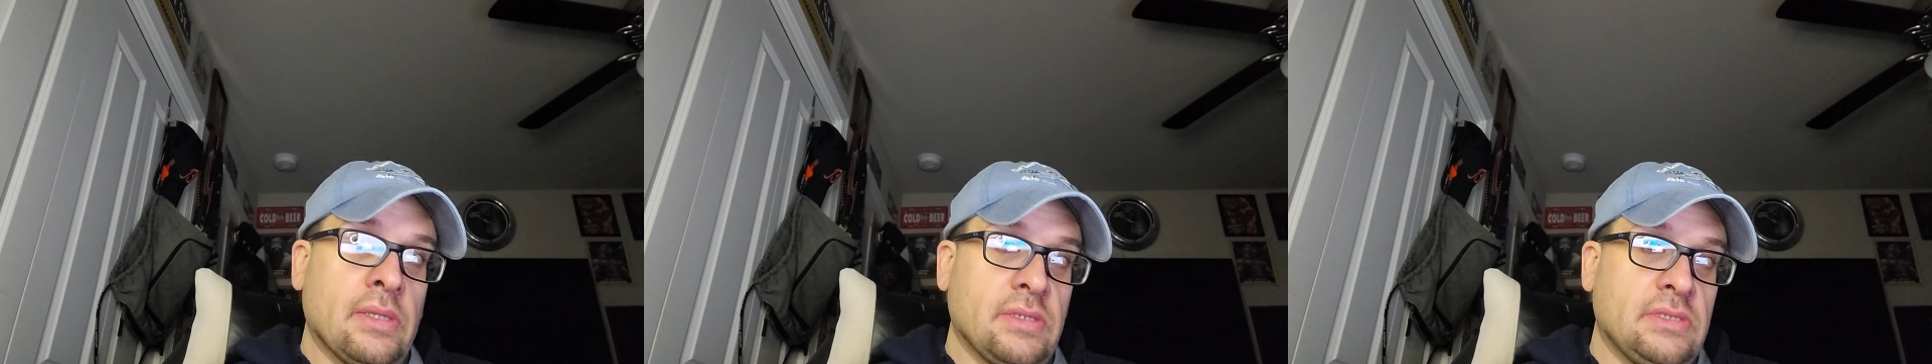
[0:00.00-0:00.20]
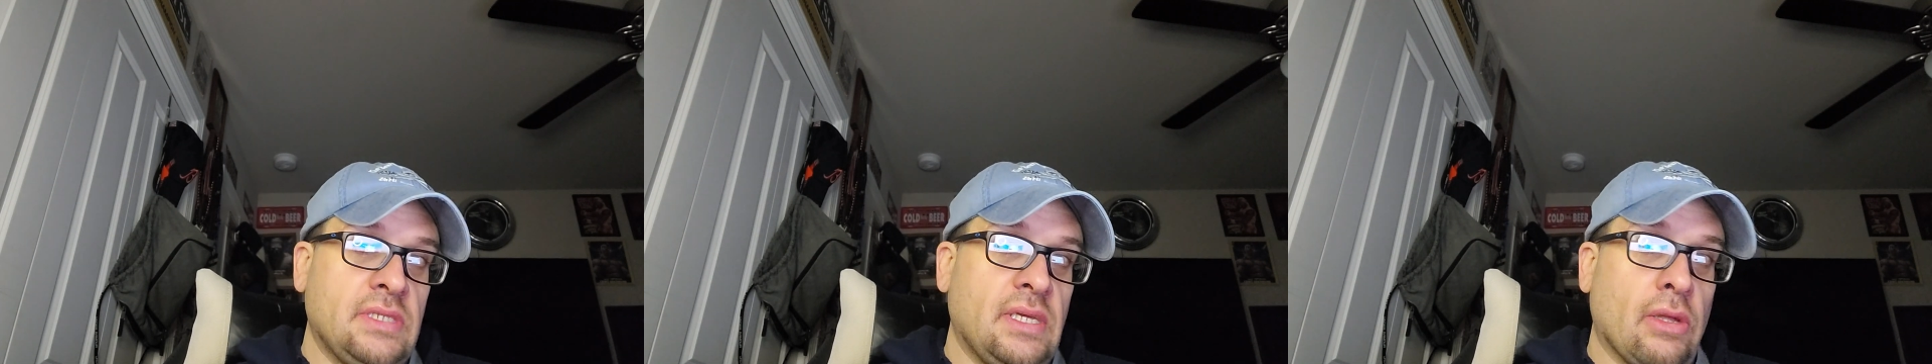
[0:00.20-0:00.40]

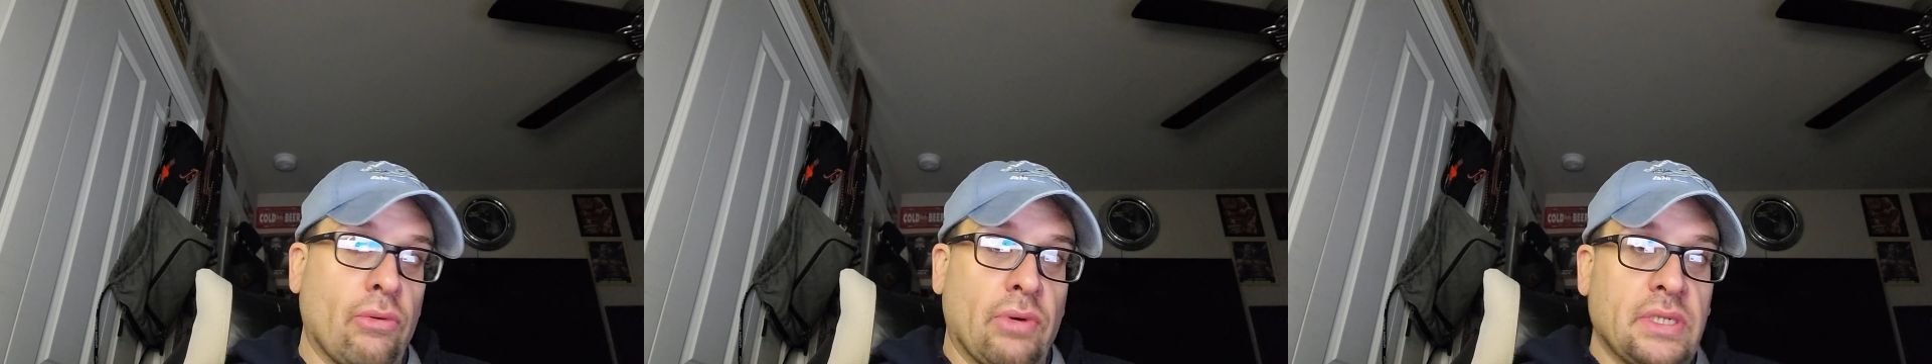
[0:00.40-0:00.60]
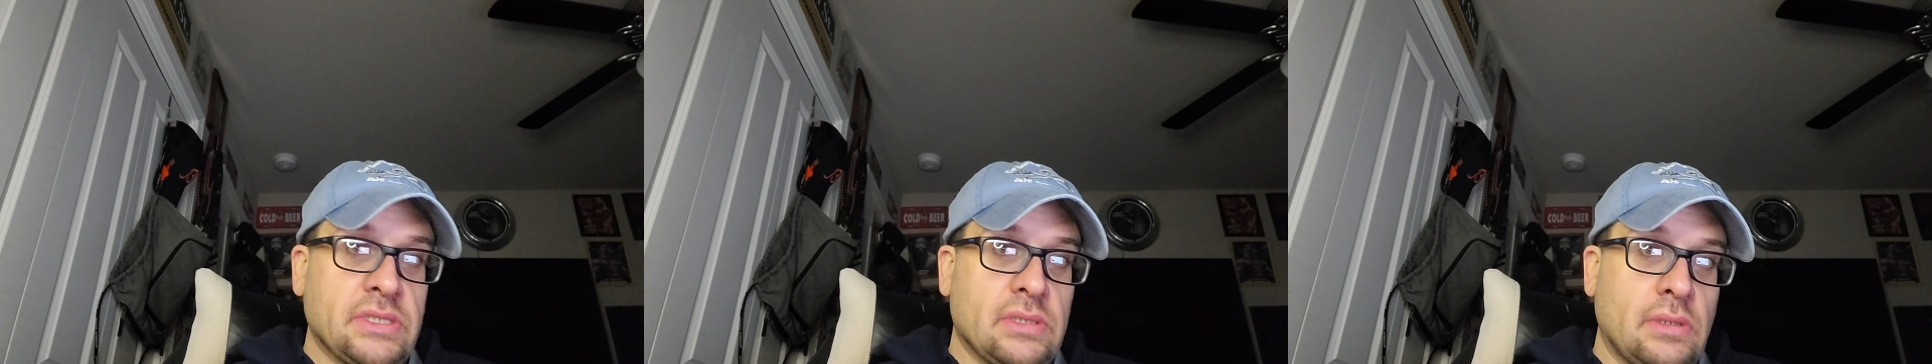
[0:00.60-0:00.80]
to see a
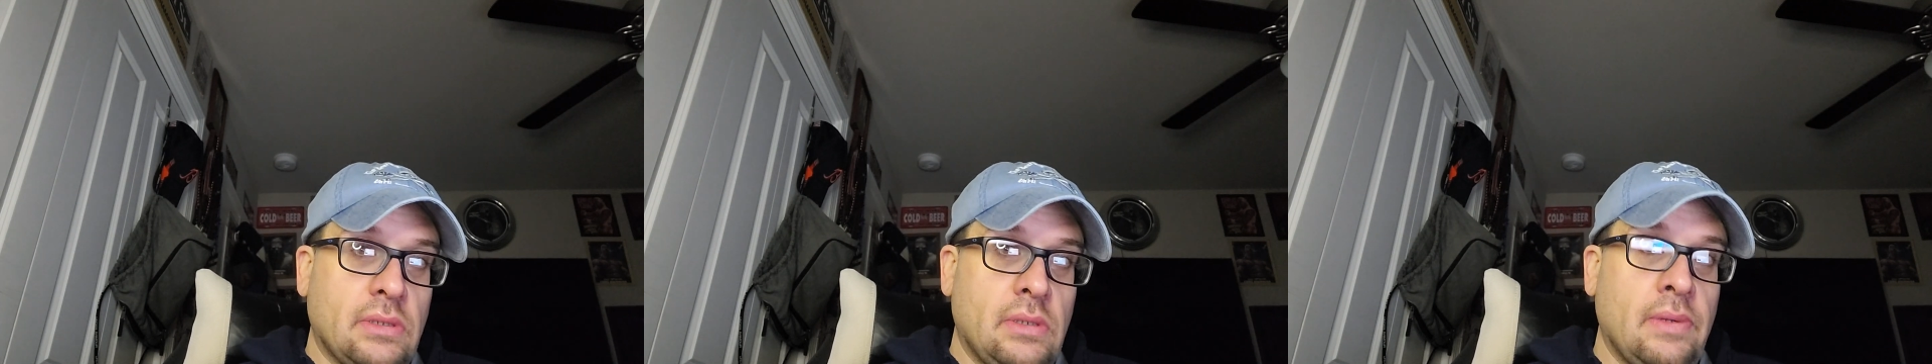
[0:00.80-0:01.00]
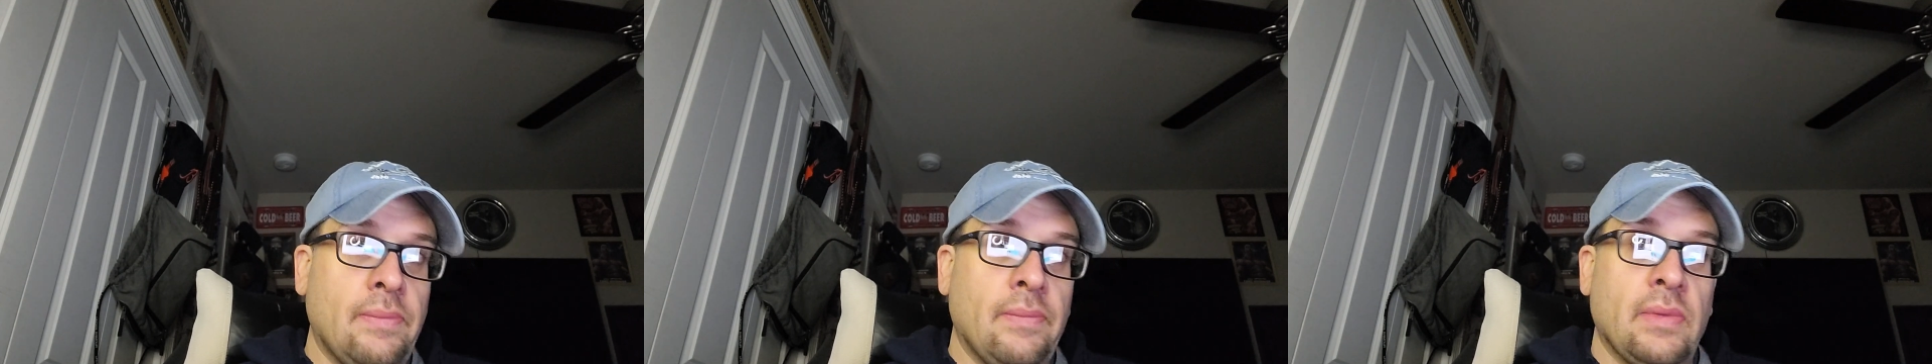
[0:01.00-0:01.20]

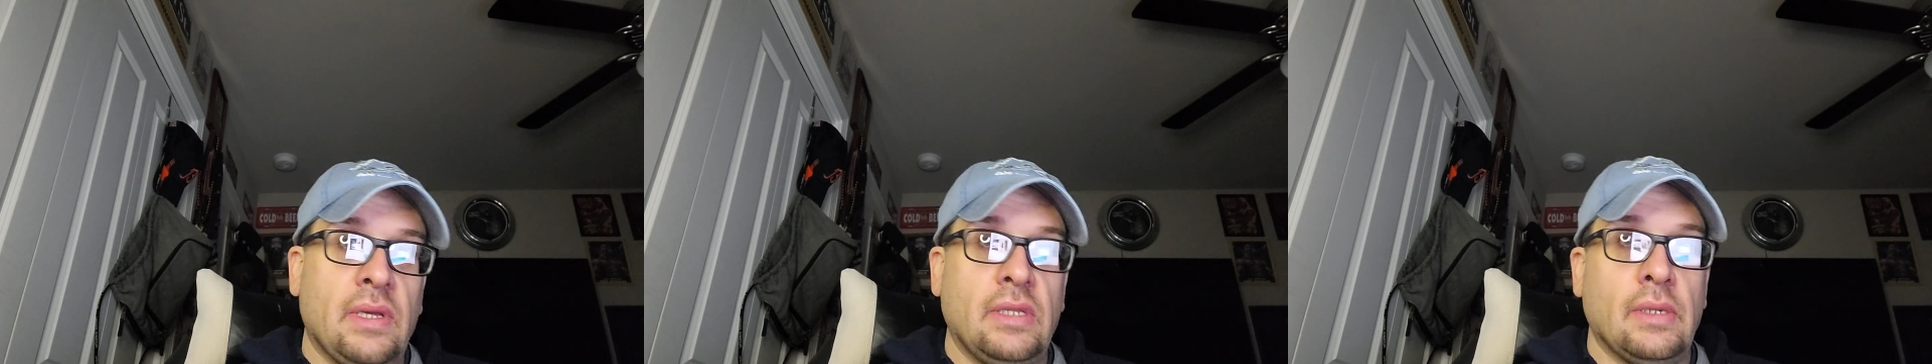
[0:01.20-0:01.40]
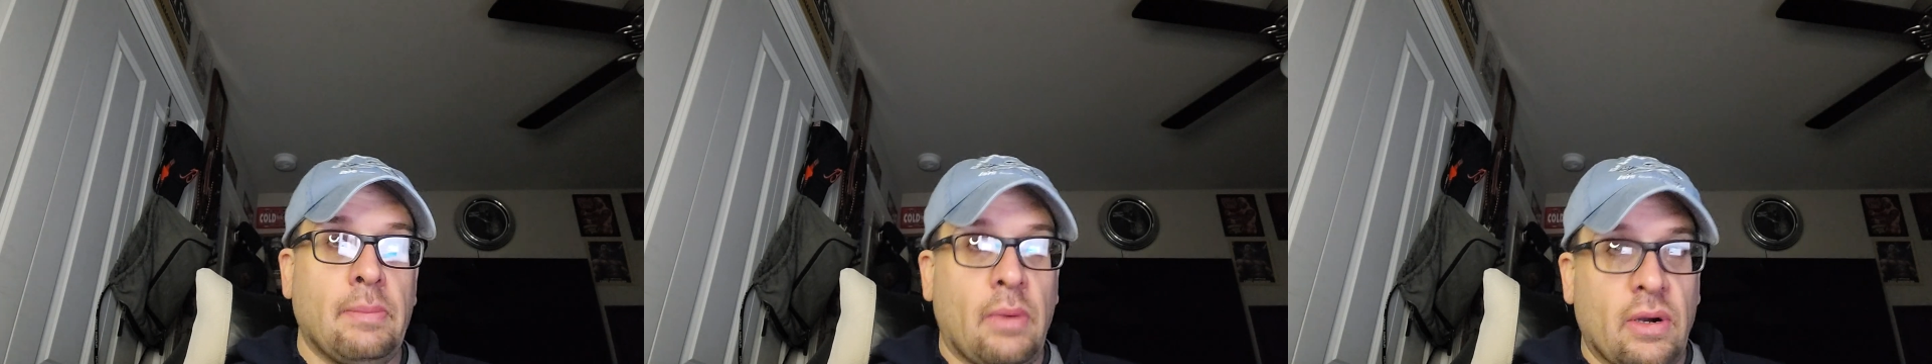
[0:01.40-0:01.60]
wrestler
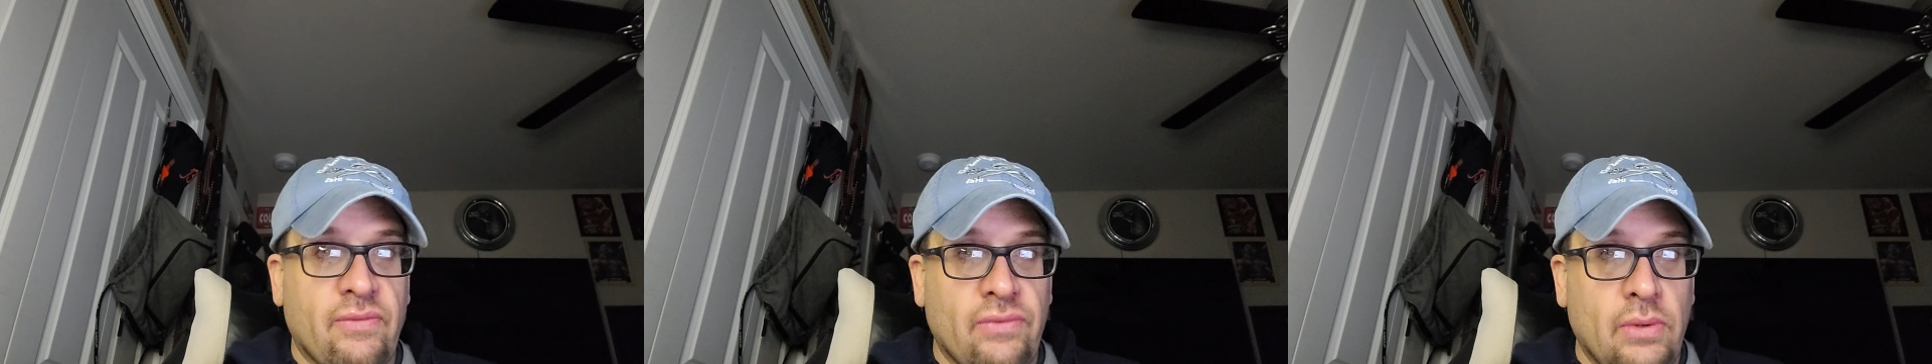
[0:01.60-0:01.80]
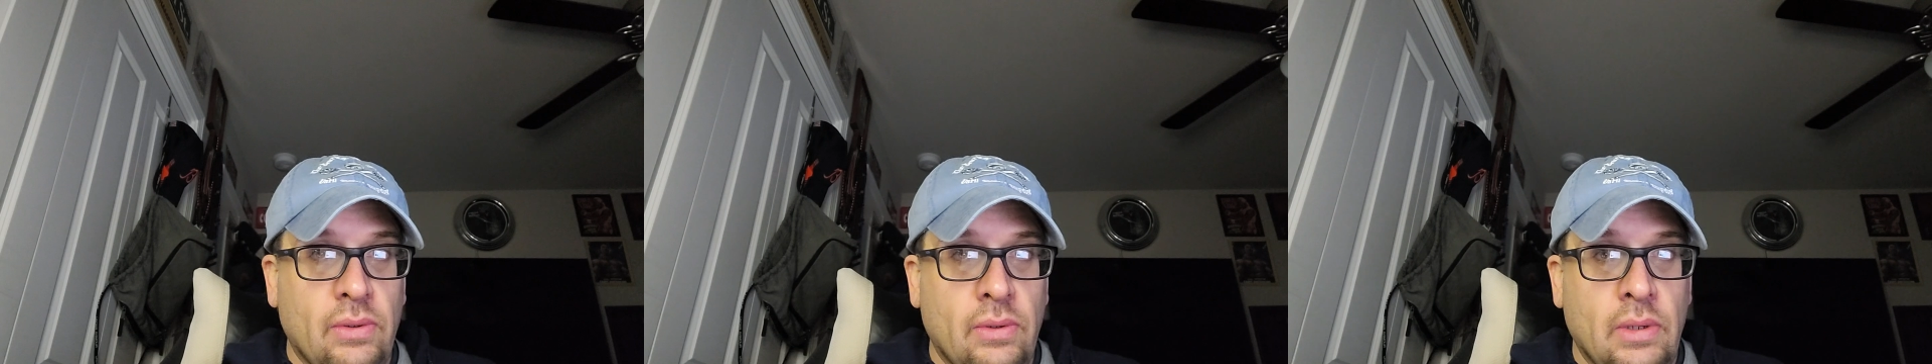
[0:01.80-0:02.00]
in a
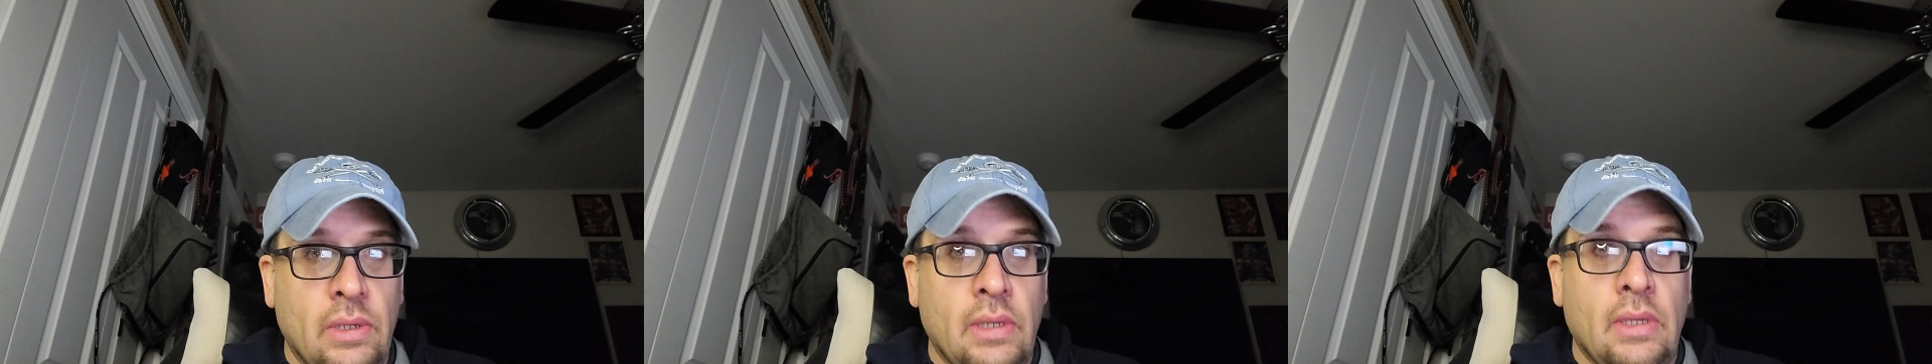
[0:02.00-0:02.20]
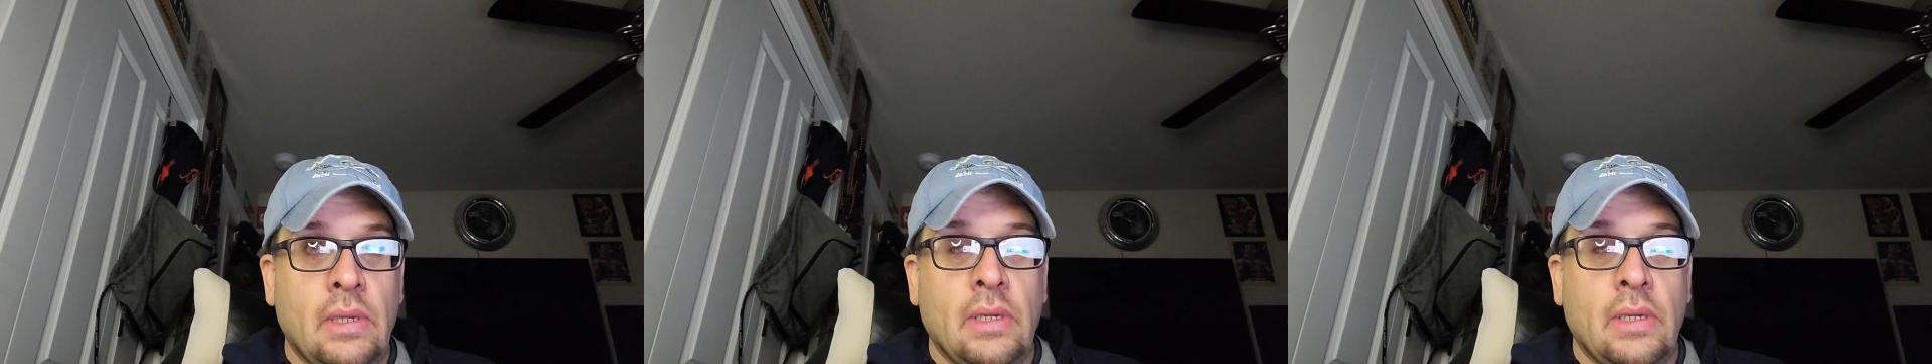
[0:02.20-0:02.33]
Marvel